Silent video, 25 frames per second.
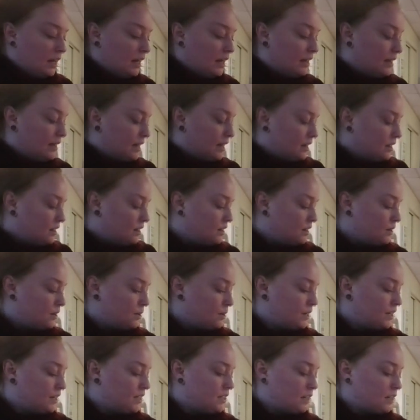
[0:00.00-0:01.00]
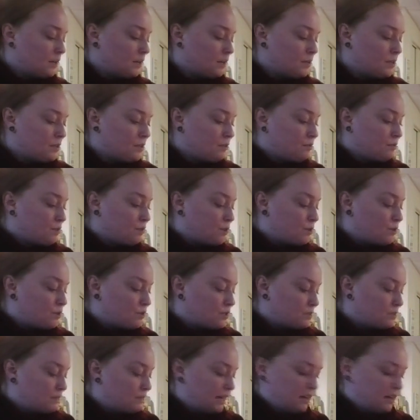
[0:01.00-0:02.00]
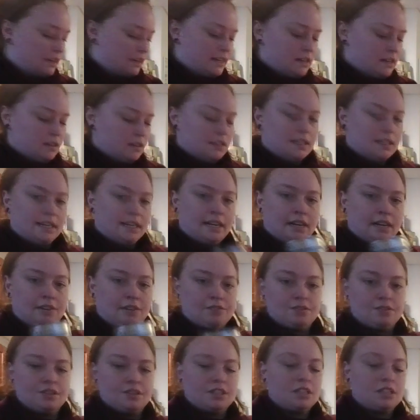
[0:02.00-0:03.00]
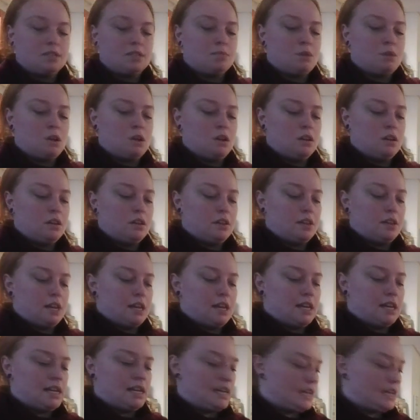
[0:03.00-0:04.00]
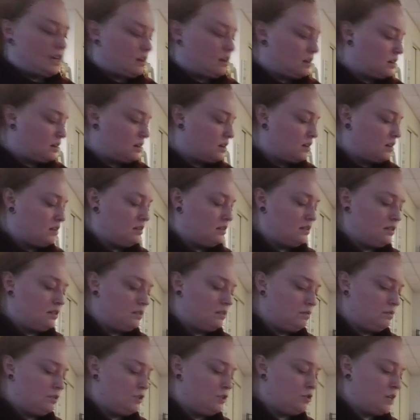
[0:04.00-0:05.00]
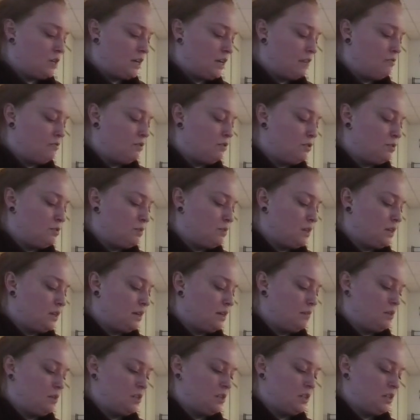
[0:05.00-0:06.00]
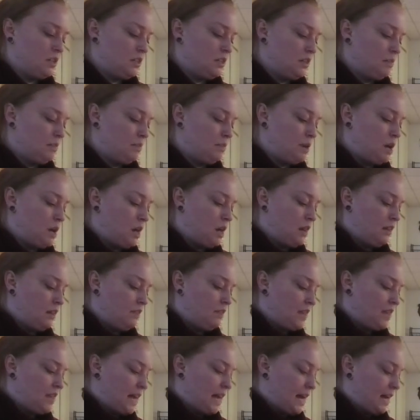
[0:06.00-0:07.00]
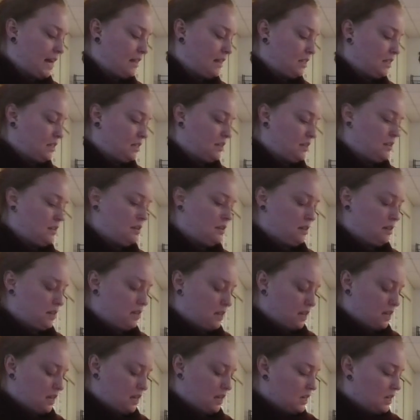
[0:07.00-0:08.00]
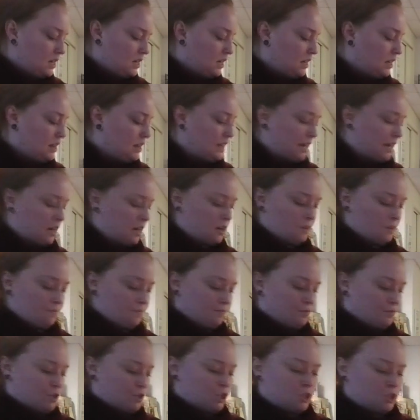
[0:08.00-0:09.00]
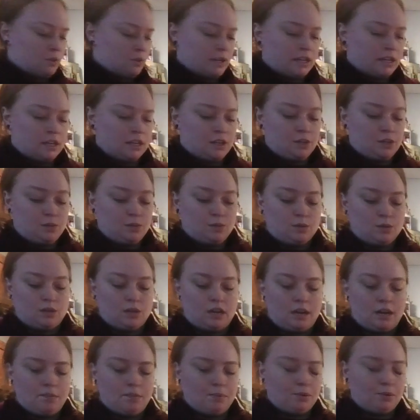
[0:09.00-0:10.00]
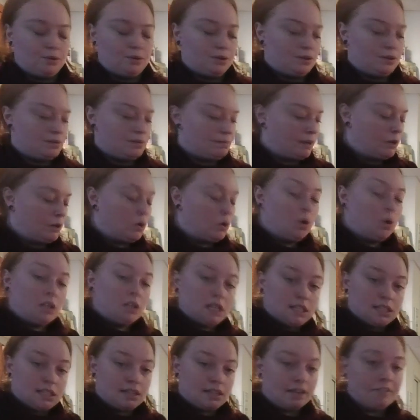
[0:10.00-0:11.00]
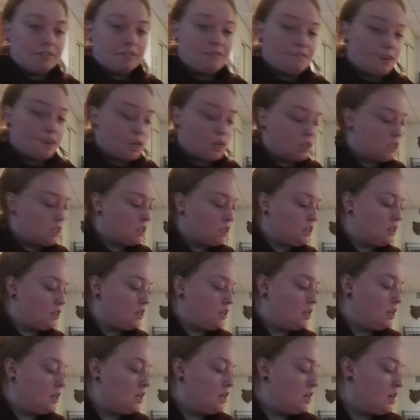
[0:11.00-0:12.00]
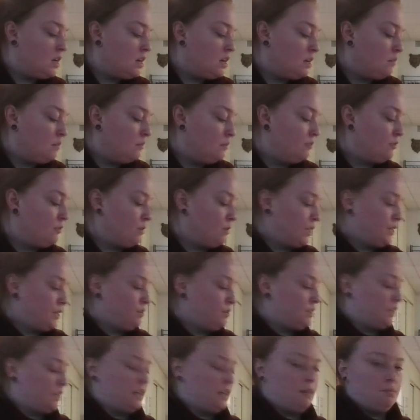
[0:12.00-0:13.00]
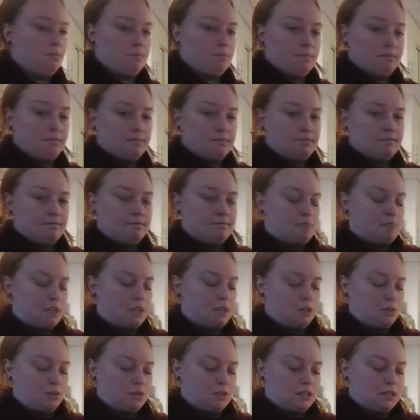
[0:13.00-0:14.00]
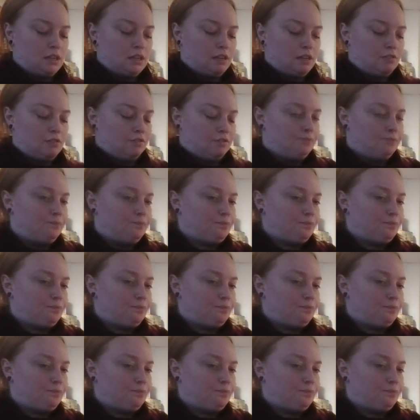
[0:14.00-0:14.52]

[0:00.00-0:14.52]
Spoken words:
And then we're going to start with the rosemary because I have a small thing here with dried rosemary. I'm just going to dump all of that in there just so I can use up my oldest stuff first before using up my newest stuff.